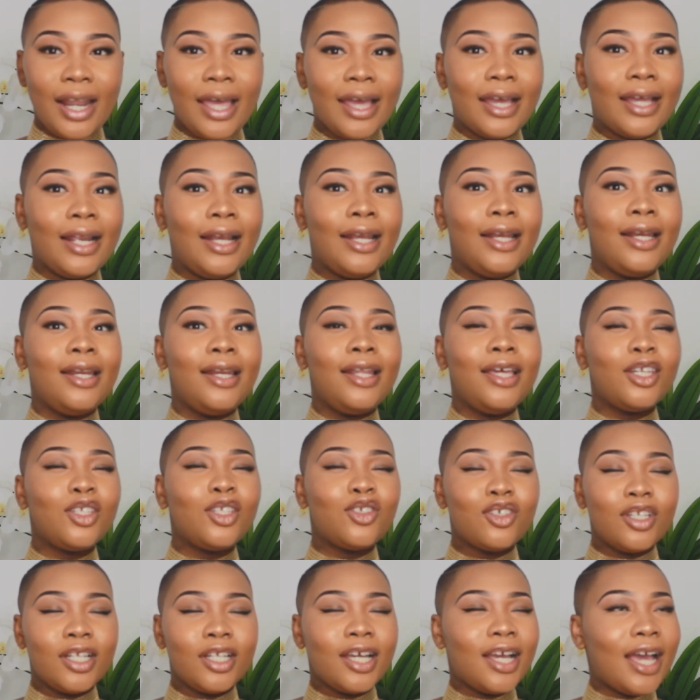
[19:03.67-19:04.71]
Like,
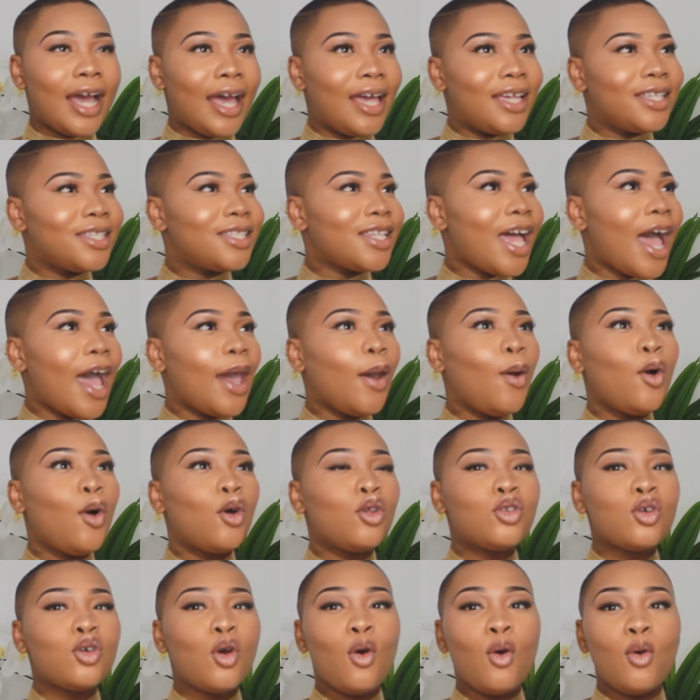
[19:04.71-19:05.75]
literally, guys, I
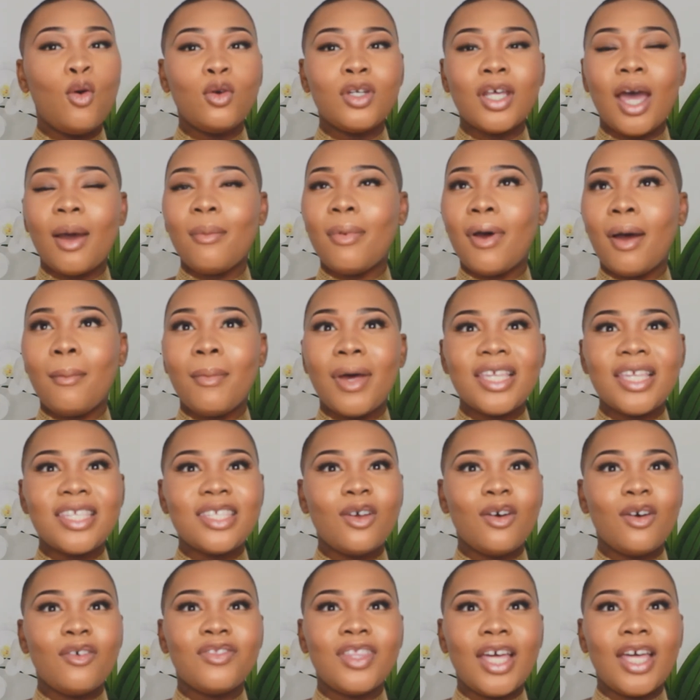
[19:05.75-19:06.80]
got told about
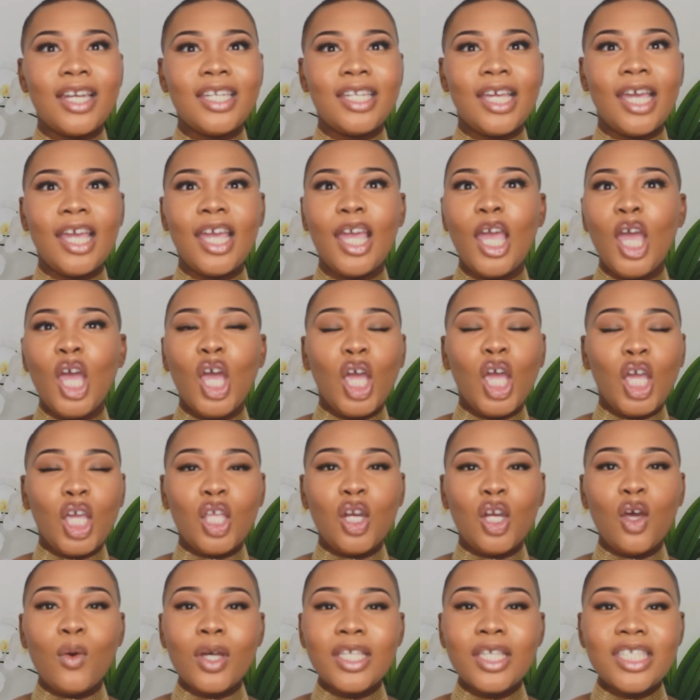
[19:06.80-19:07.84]
myself that day. You
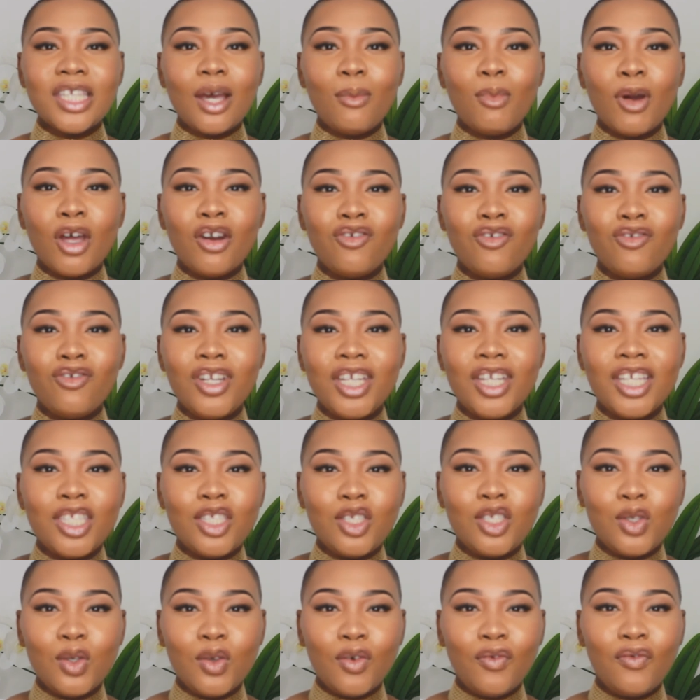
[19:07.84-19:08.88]
know when someone
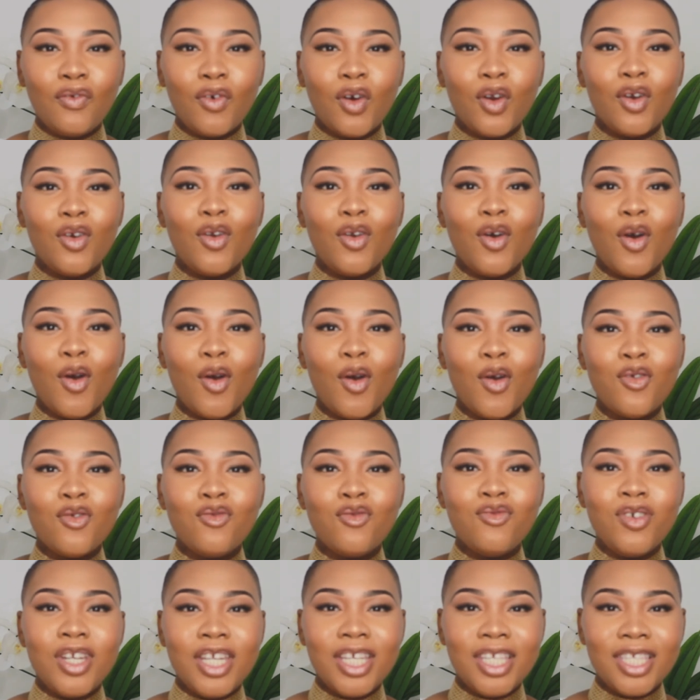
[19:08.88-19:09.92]
reads you for no
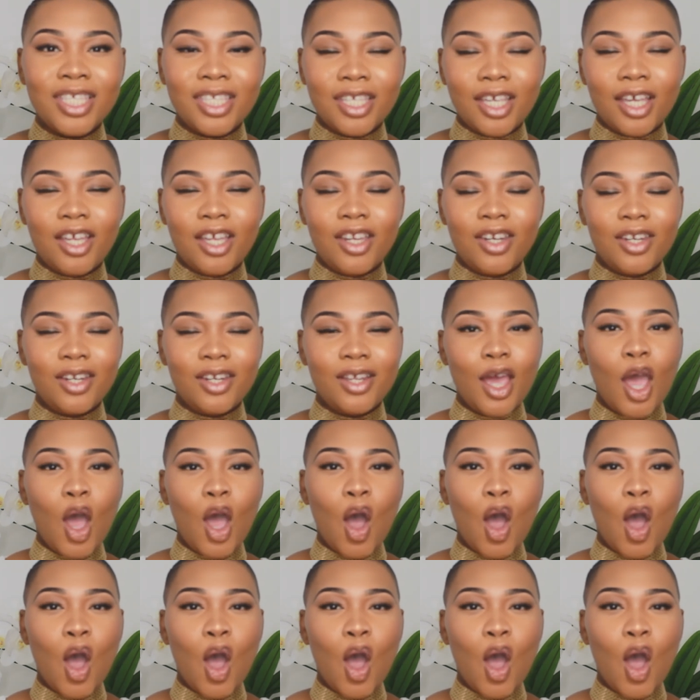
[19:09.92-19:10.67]
reason?